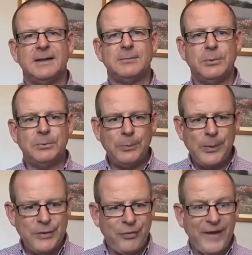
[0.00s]
Or were
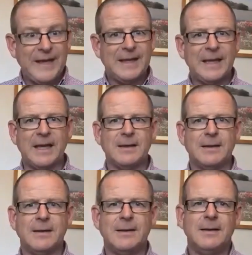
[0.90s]
we thinking?
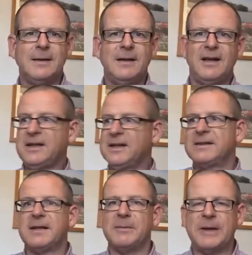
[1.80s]
I could have
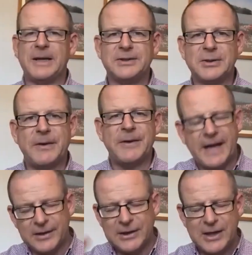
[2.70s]
done a better job than
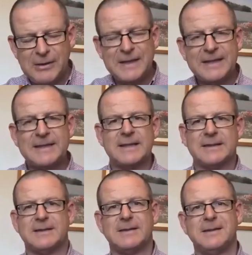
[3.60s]
that. No, they
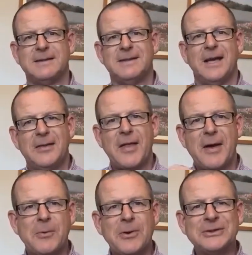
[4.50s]
didn't. There
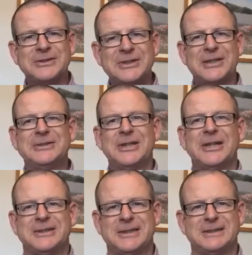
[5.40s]
was no
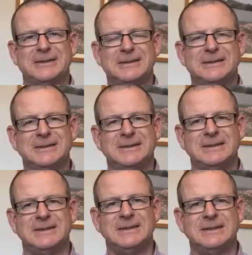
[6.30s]
judging.
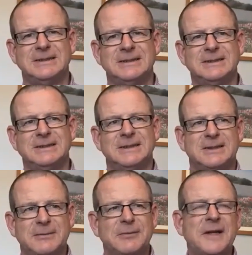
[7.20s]

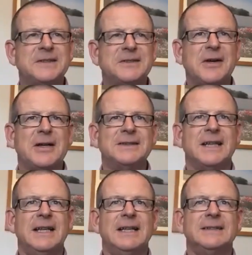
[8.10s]
Some friends of ours
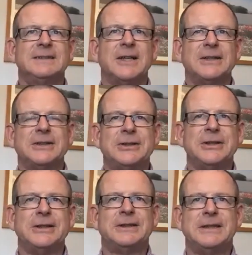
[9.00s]
started a
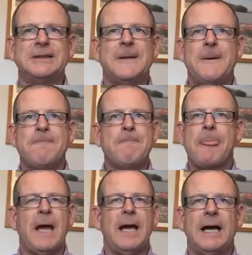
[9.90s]
church in
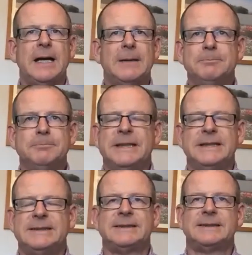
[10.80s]

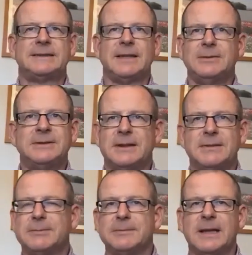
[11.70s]

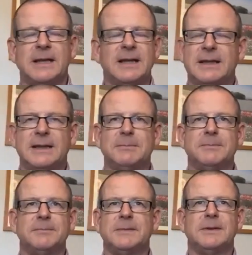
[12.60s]
Minnesota
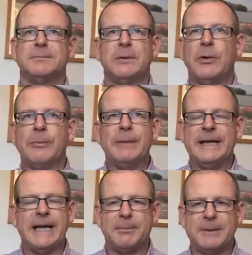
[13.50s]
or
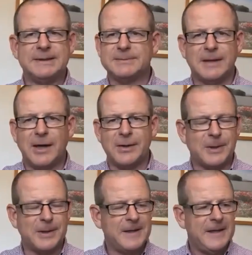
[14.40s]
Minneapolis, either
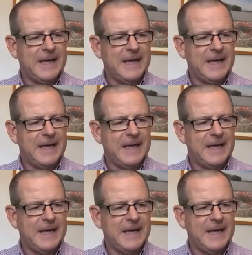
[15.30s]
one.